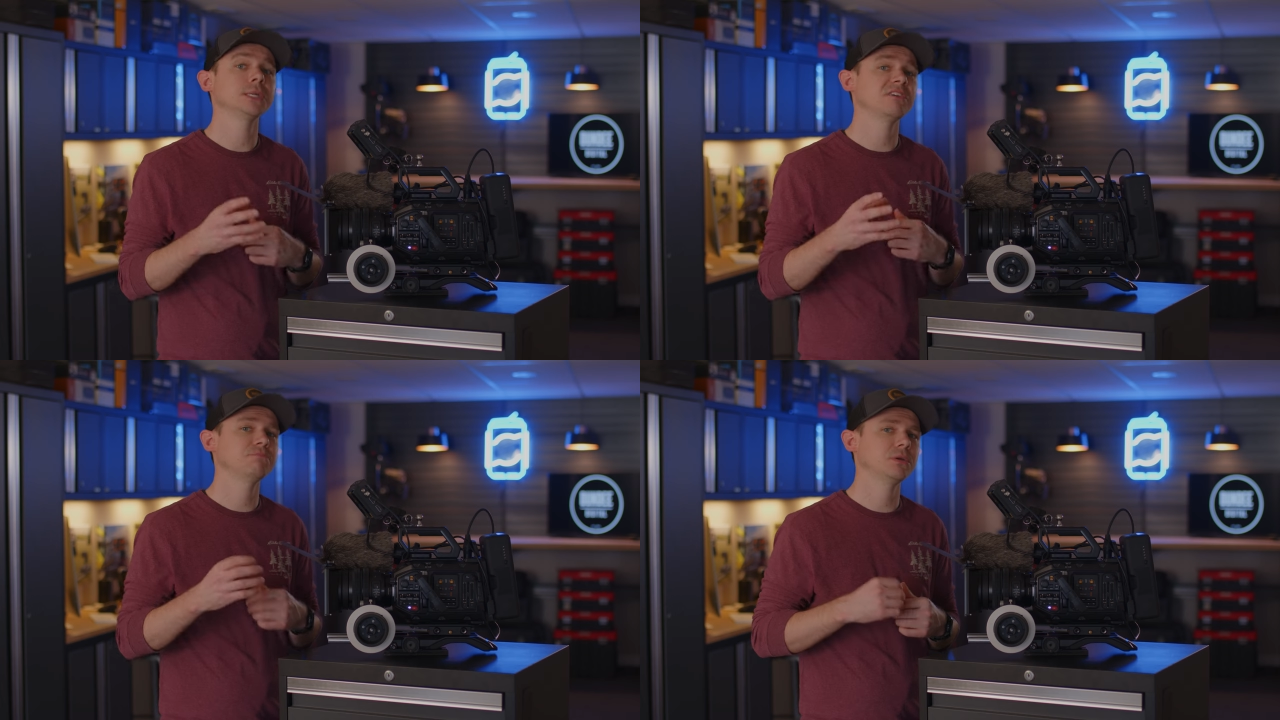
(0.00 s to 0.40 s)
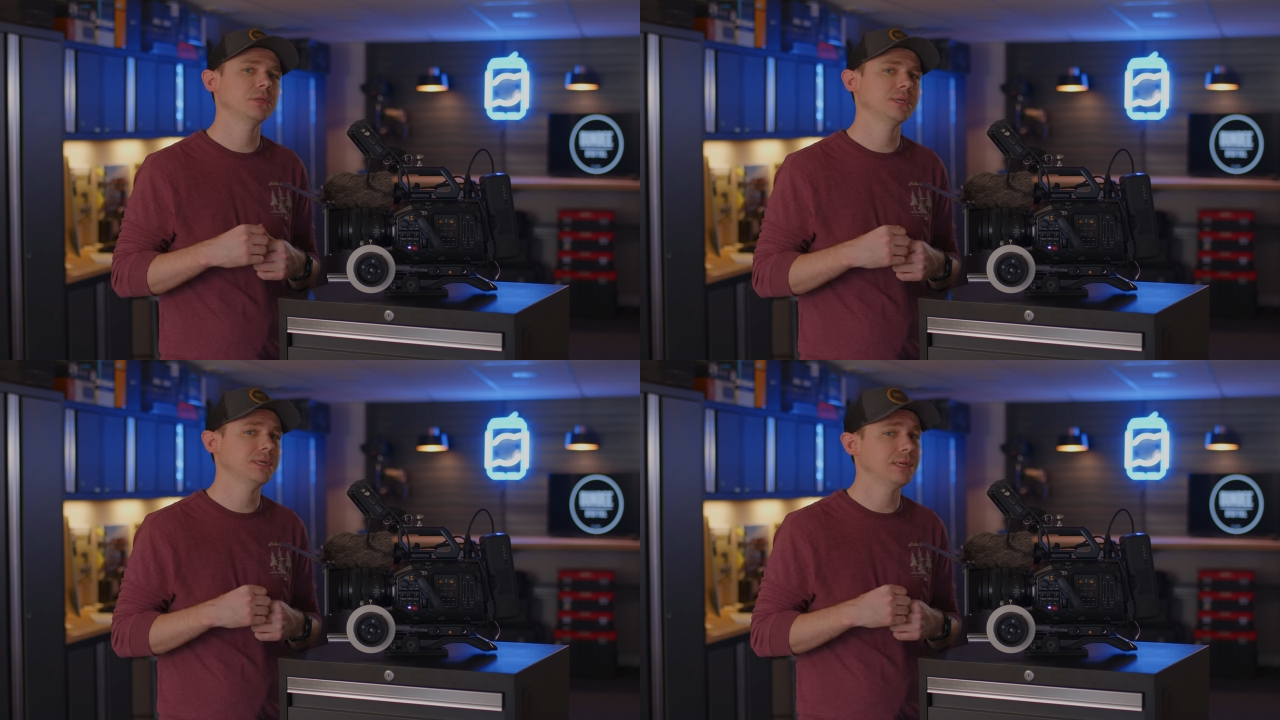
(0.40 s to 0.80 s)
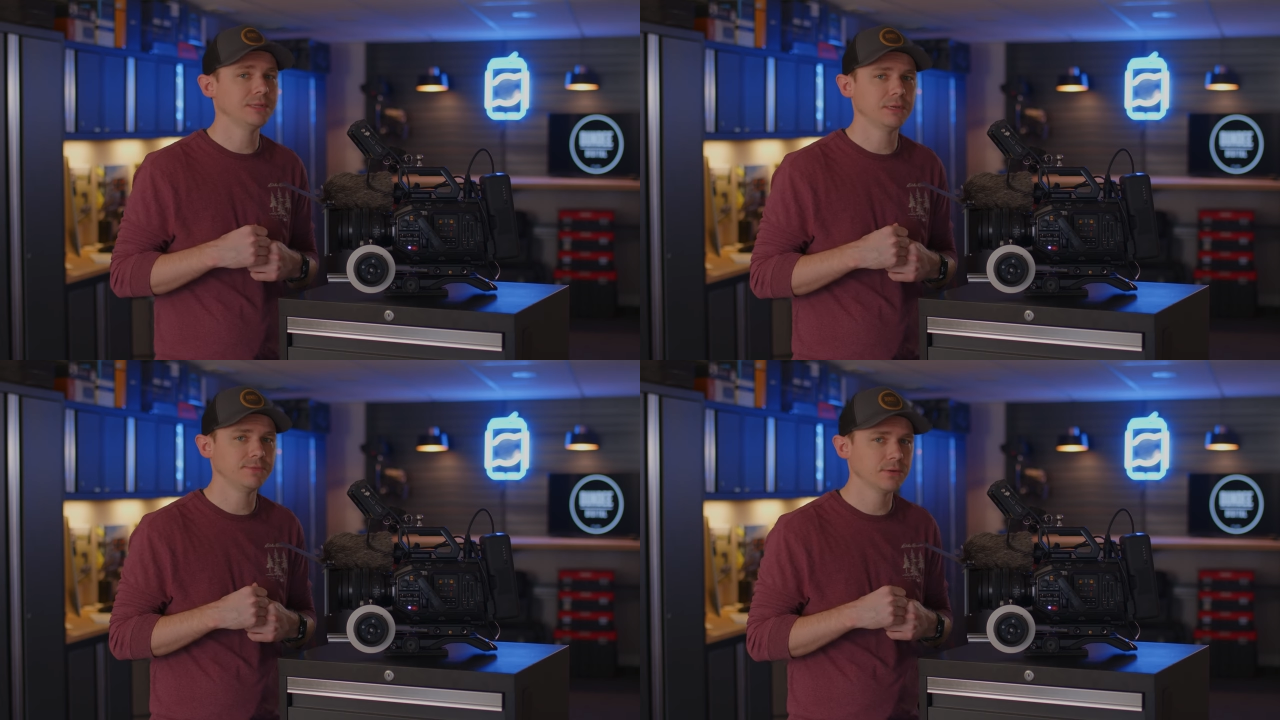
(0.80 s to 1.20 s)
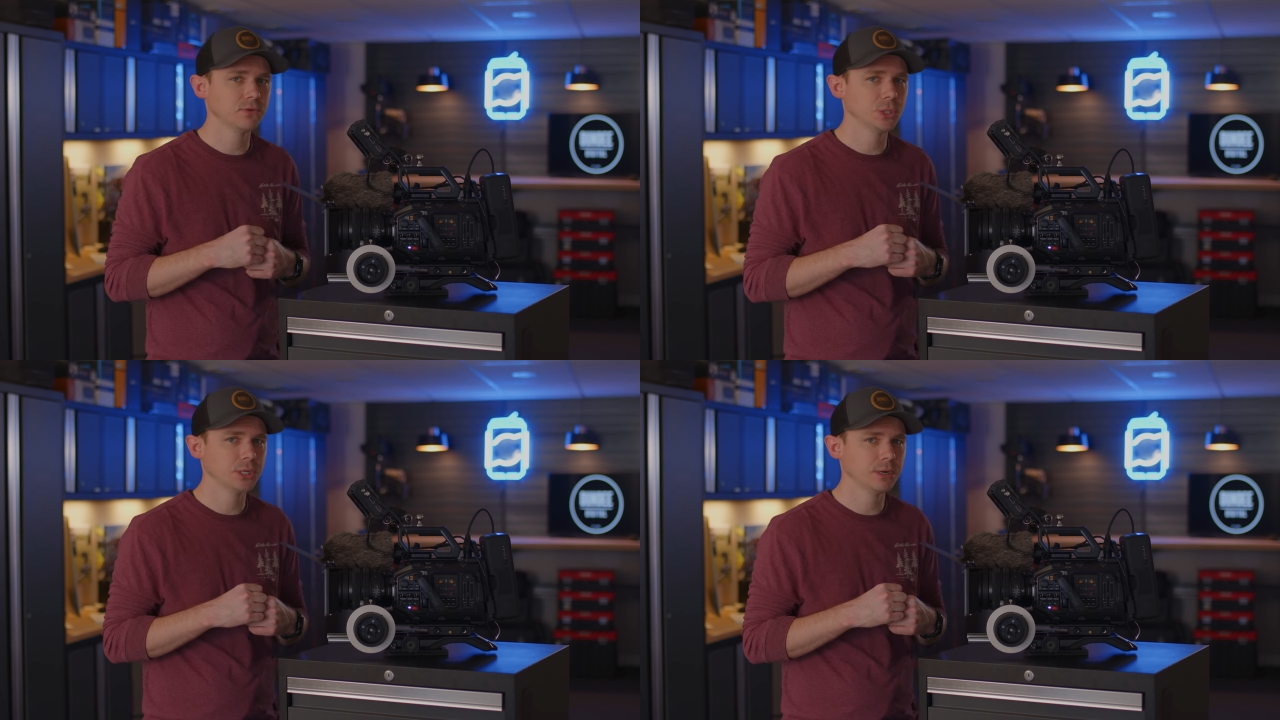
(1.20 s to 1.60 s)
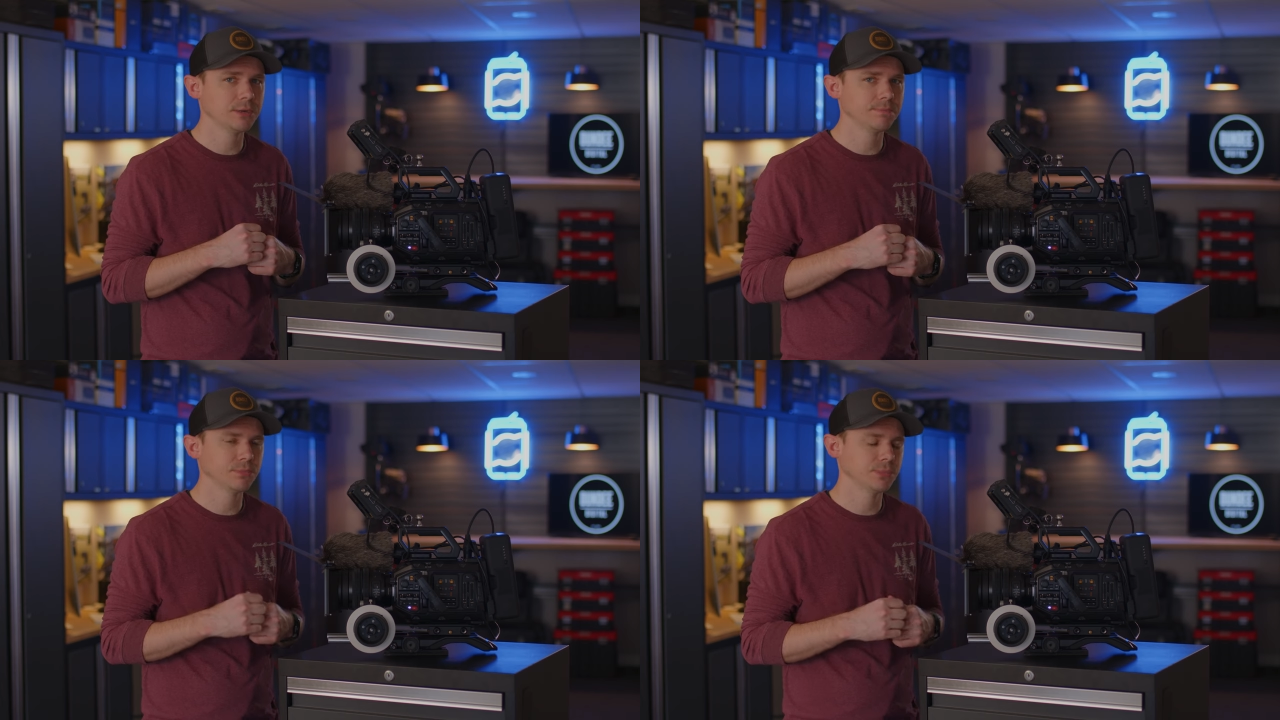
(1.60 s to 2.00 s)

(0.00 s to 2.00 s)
have built-in ND filters on it,